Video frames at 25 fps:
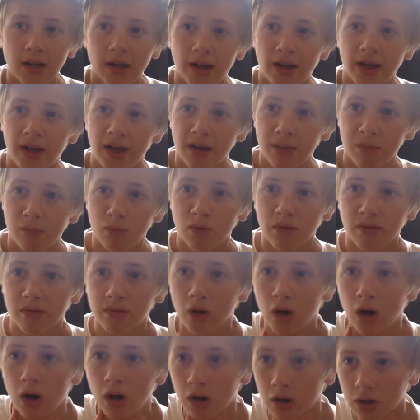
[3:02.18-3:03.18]
We've
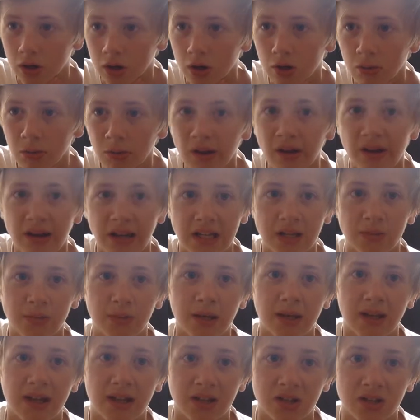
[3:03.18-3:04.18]
got a couple of nice
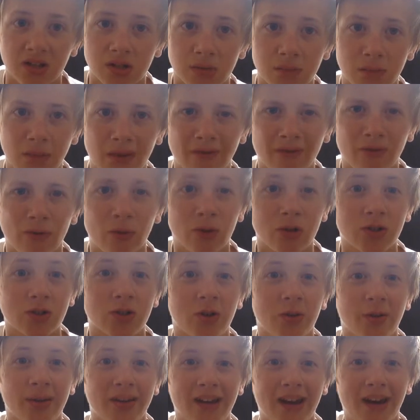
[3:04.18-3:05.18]
players. My throat's
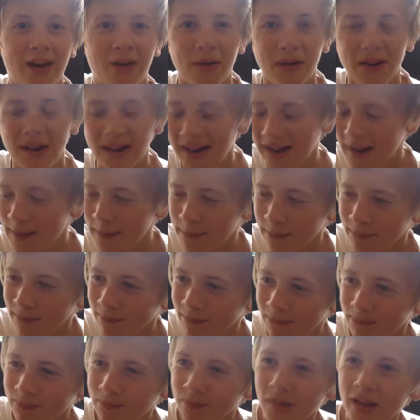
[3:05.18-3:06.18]
going now.
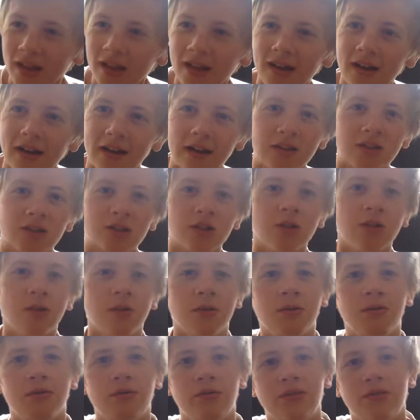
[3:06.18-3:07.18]

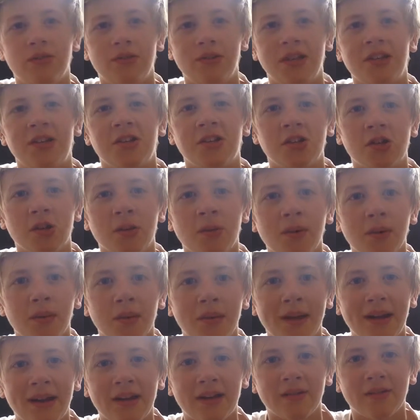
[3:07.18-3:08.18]
So this is coming to
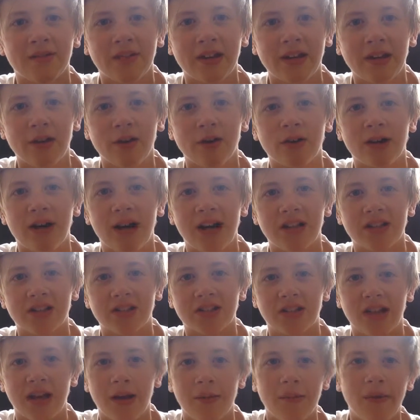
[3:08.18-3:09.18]
the end of the video,
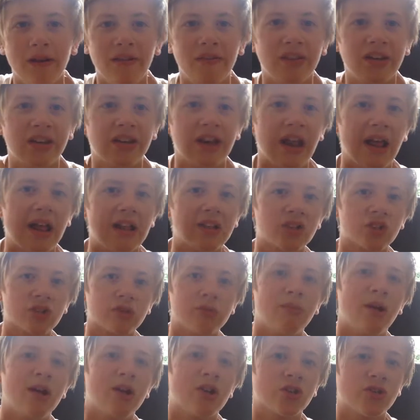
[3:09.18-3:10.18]
guys. If you did it,
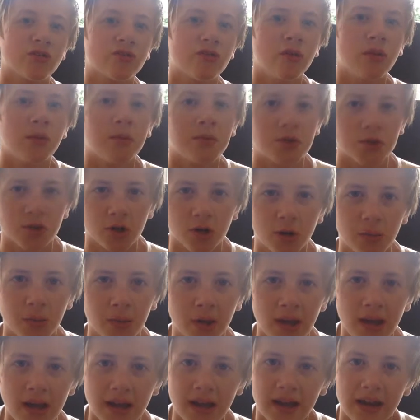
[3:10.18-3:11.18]
smash the thumbs up.
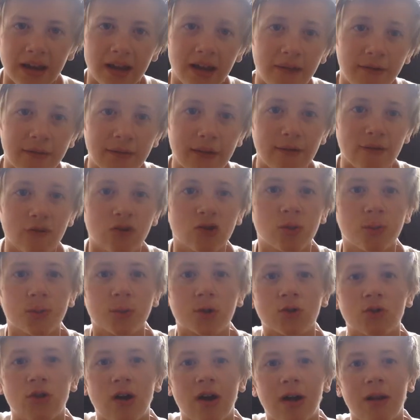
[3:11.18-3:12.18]
If you haven't
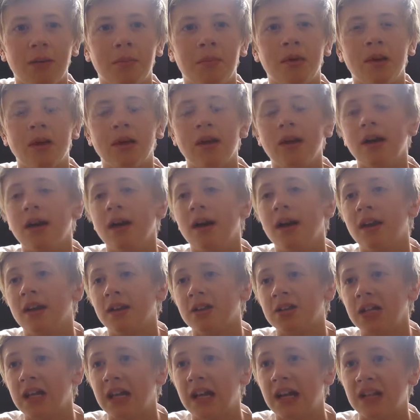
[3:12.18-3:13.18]
subscribed, and I'll
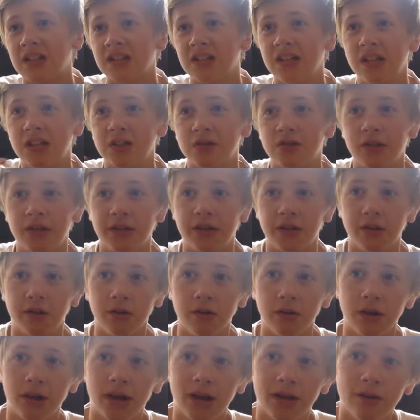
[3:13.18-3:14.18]
see you guys in the next
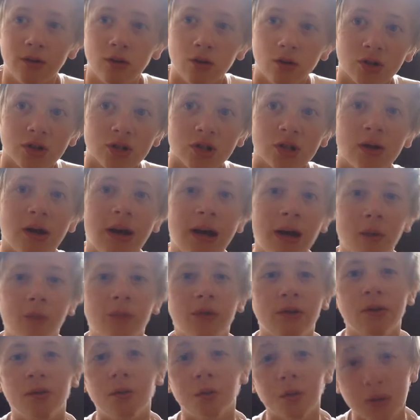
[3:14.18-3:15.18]
video. And also,
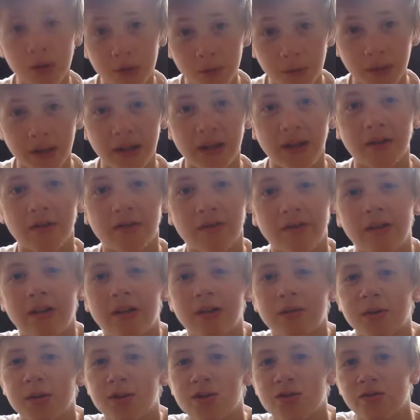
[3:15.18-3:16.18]
there will be a very
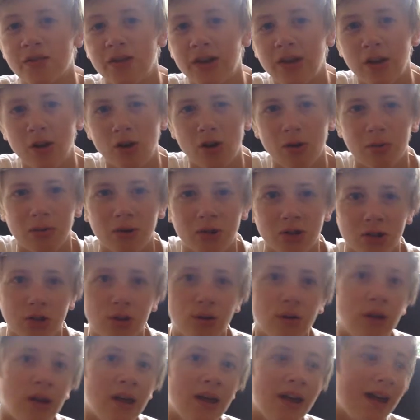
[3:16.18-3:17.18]
special video coming
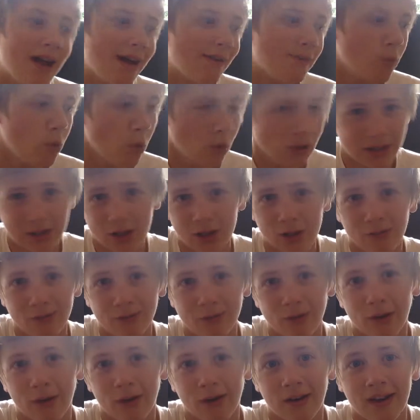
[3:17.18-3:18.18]
soon. I've ordered
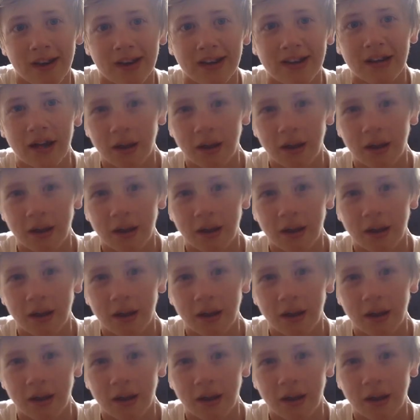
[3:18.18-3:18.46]
something online.